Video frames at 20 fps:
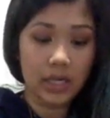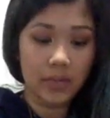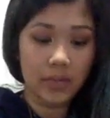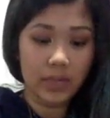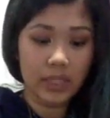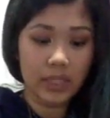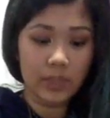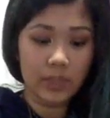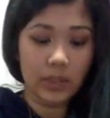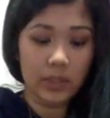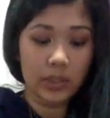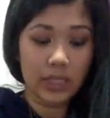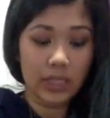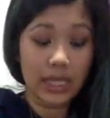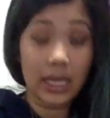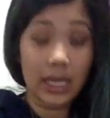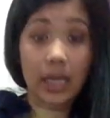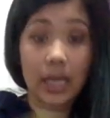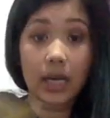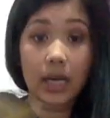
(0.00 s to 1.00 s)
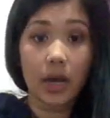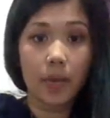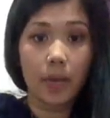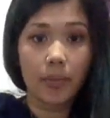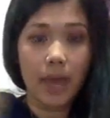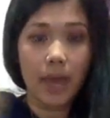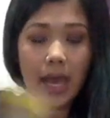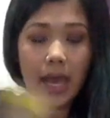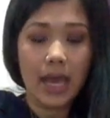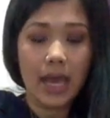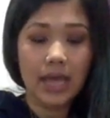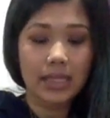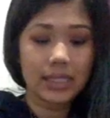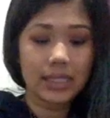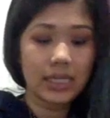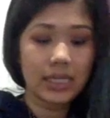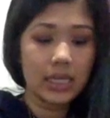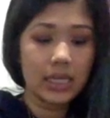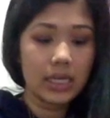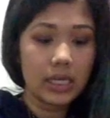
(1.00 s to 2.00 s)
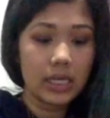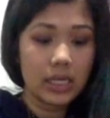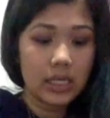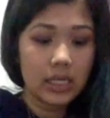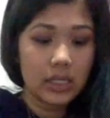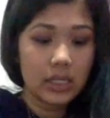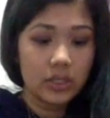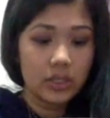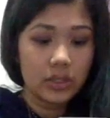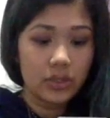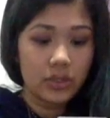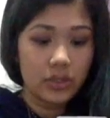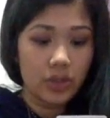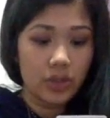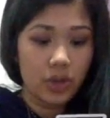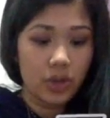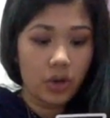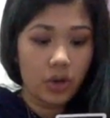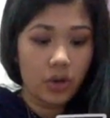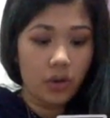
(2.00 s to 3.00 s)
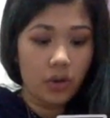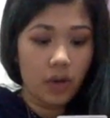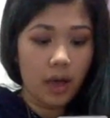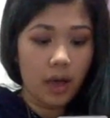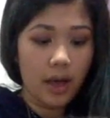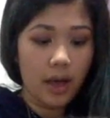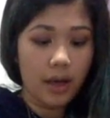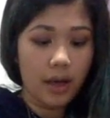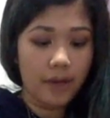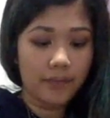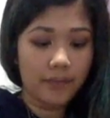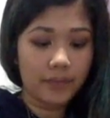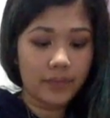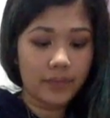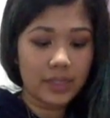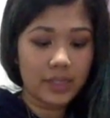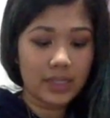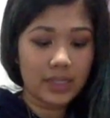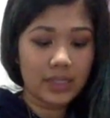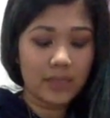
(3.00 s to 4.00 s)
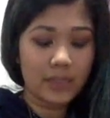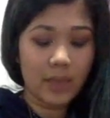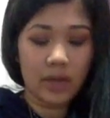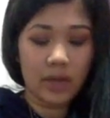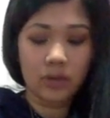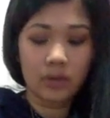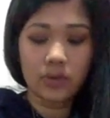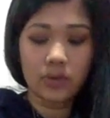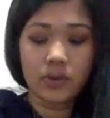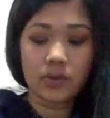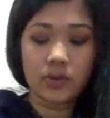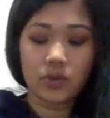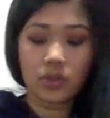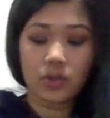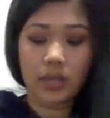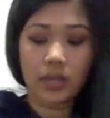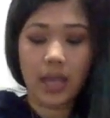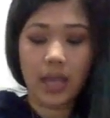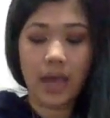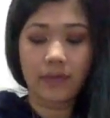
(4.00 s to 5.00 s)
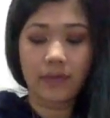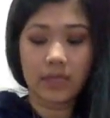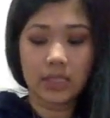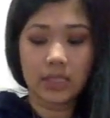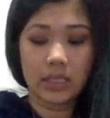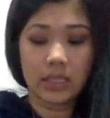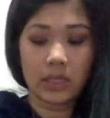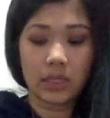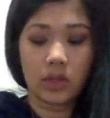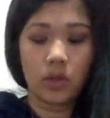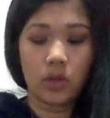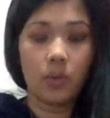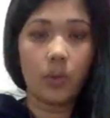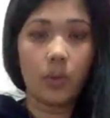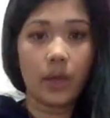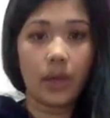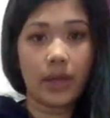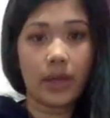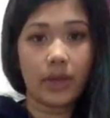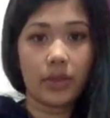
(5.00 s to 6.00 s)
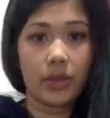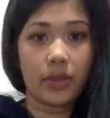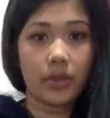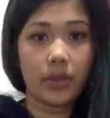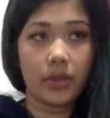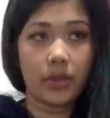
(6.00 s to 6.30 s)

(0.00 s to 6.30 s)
He's built a kingdom, and so since Pentacles usually have to deal with